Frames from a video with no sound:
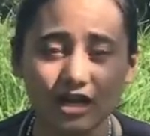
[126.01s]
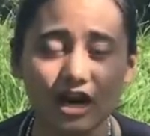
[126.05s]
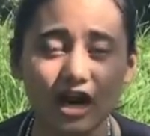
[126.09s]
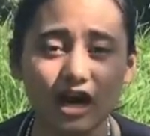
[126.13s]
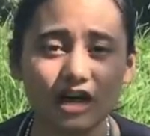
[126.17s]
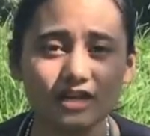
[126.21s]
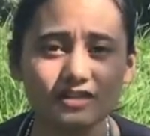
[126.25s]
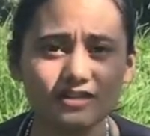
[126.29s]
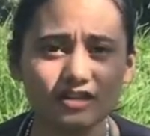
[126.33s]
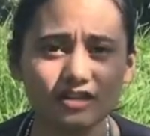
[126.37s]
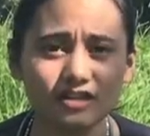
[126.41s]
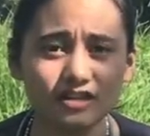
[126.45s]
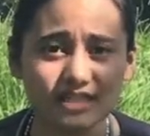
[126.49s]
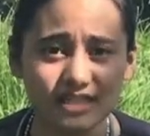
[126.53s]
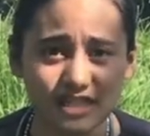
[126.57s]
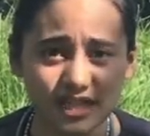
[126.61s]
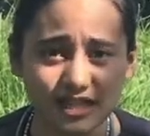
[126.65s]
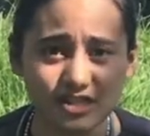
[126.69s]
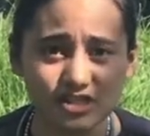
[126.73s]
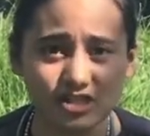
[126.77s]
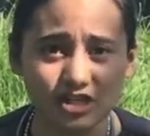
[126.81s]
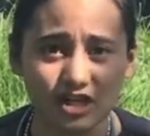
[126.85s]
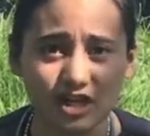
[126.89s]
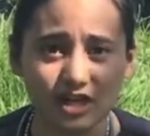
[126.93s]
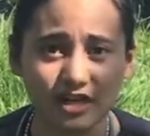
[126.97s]

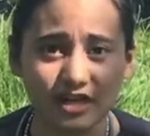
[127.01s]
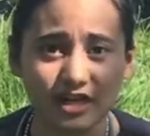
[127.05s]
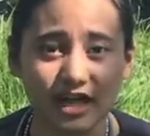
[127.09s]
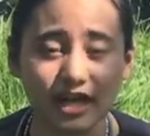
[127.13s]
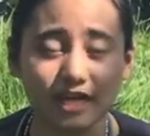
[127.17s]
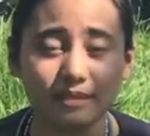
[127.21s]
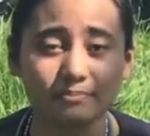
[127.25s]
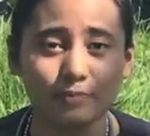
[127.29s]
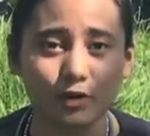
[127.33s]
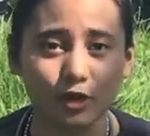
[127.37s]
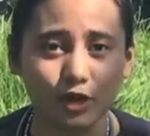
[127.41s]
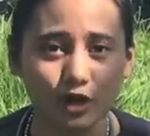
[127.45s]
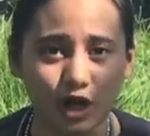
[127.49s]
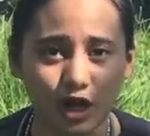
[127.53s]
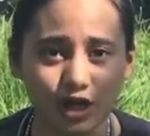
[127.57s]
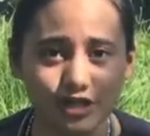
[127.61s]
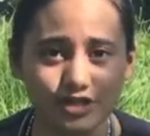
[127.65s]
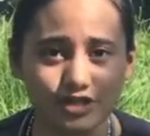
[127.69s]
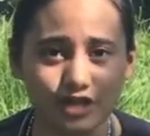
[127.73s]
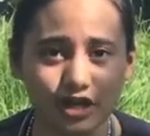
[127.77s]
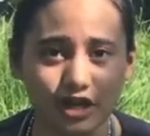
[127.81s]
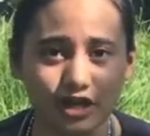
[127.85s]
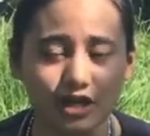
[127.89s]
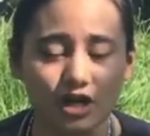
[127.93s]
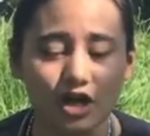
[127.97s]
auscultation, and
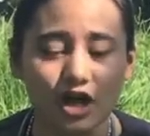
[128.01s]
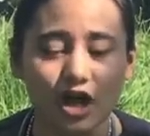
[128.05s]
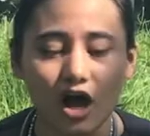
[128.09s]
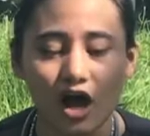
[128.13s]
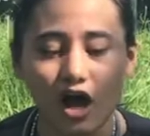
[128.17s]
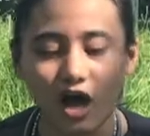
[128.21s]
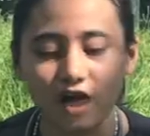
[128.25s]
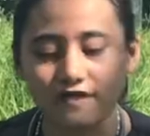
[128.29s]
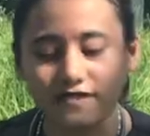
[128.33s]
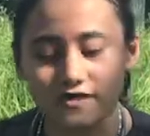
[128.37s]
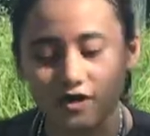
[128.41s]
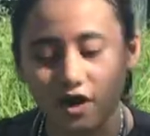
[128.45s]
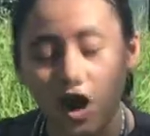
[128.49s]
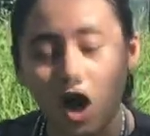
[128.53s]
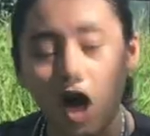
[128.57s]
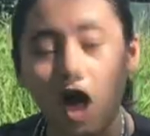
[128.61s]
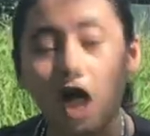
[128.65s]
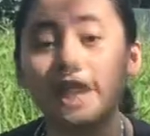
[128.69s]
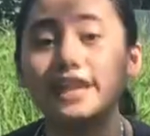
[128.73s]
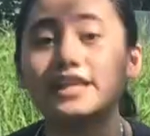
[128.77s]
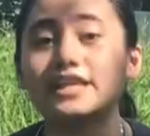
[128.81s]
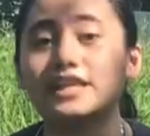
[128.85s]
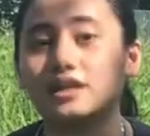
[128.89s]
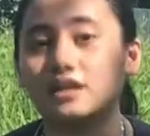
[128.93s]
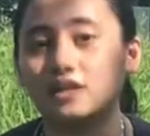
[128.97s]
percussion of the
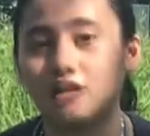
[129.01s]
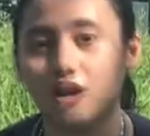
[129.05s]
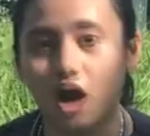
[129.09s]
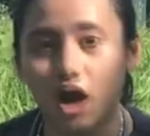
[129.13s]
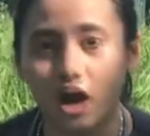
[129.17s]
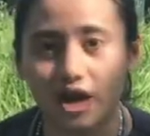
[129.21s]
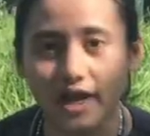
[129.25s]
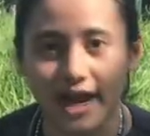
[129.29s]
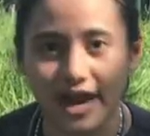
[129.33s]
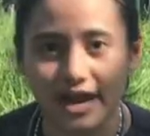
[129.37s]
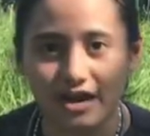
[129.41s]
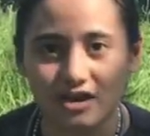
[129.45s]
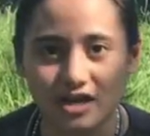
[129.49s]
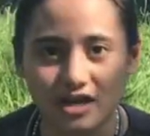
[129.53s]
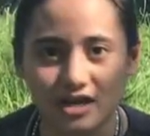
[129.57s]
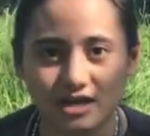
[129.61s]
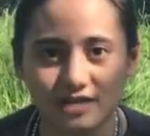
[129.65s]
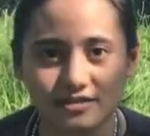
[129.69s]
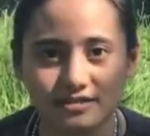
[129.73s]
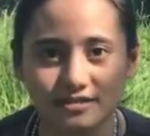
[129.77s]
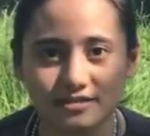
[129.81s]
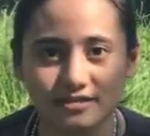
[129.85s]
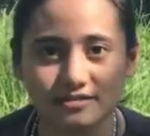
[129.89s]
heart and lung areas.